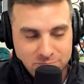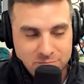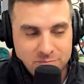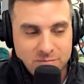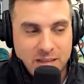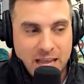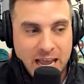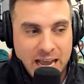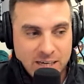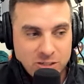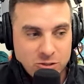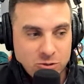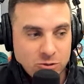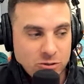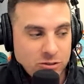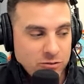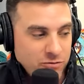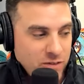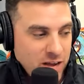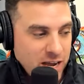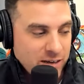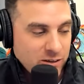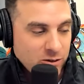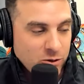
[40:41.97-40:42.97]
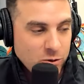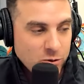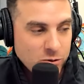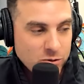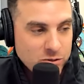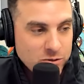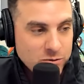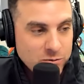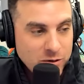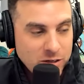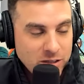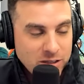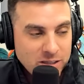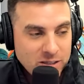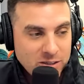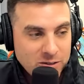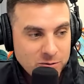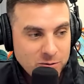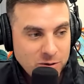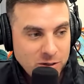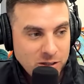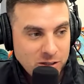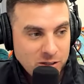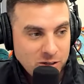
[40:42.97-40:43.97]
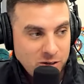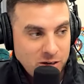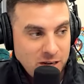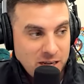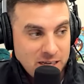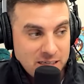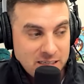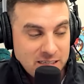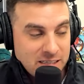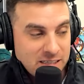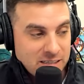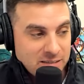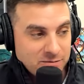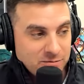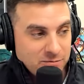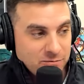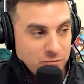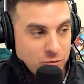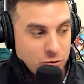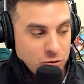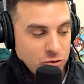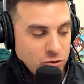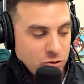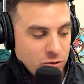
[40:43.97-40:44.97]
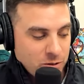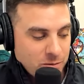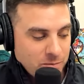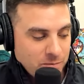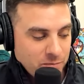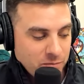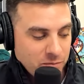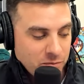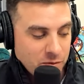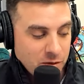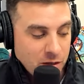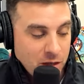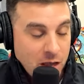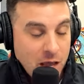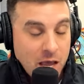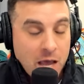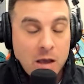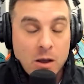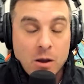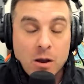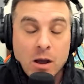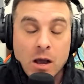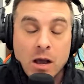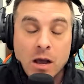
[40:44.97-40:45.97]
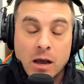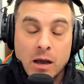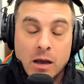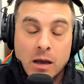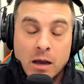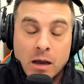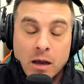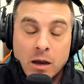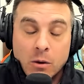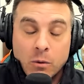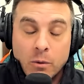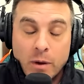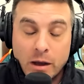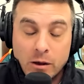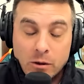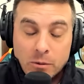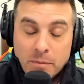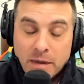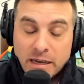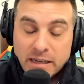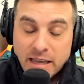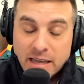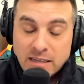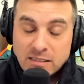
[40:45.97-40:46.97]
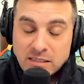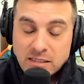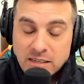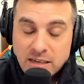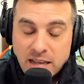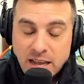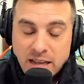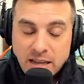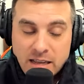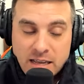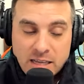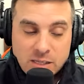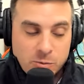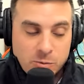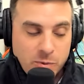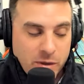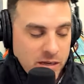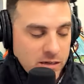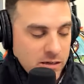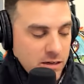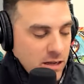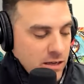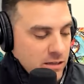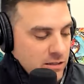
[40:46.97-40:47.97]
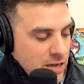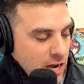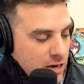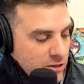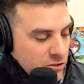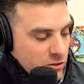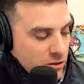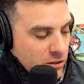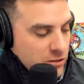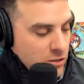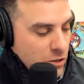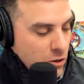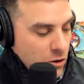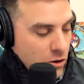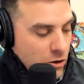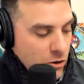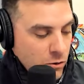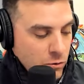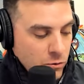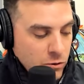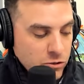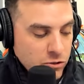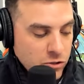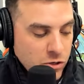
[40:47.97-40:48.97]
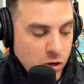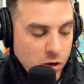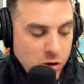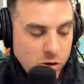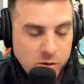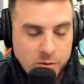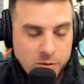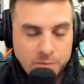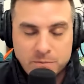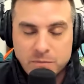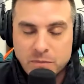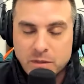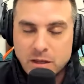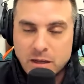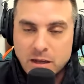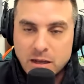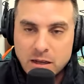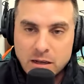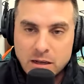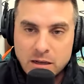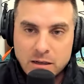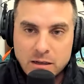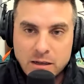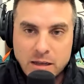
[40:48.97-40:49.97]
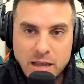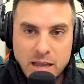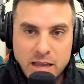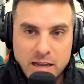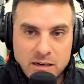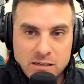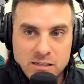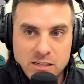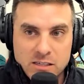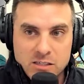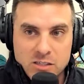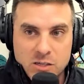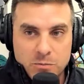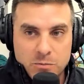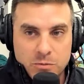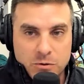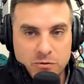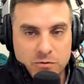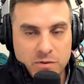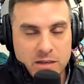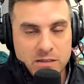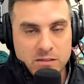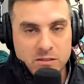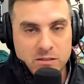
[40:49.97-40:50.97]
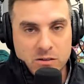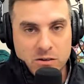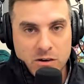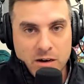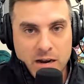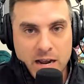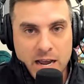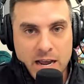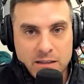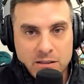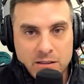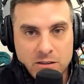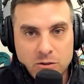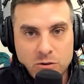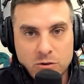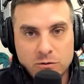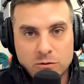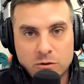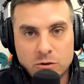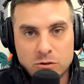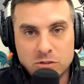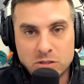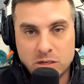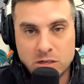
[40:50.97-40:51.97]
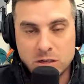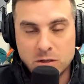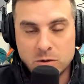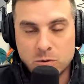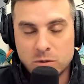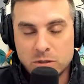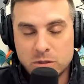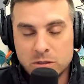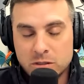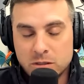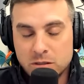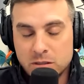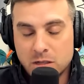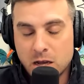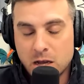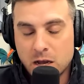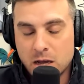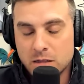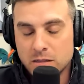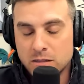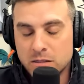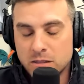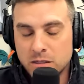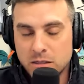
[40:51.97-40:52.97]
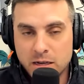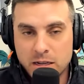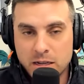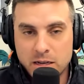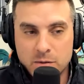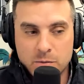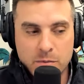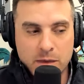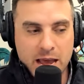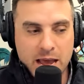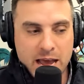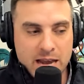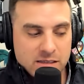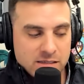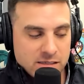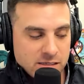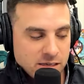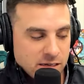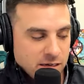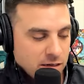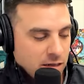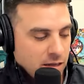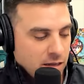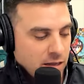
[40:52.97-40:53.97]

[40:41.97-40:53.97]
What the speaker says: Actual defined goals, really, really good idea for sure. Well, my guest today has been Dr. Lautaro Rostoll, an assistant professor at the University of Wisconsin-Madison.